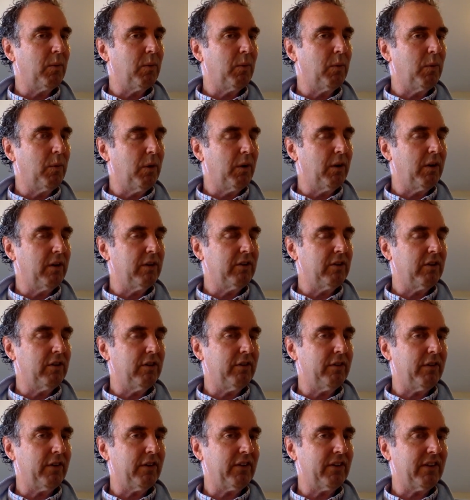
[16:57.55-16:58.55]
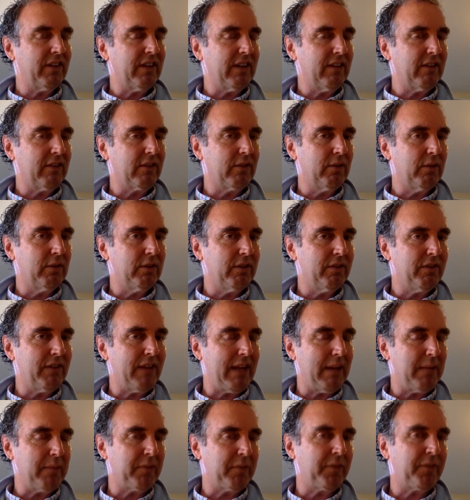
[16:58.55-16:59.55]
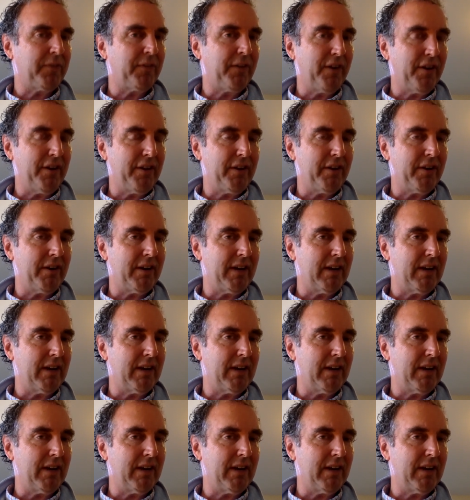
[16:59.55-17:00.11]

World University and School develops further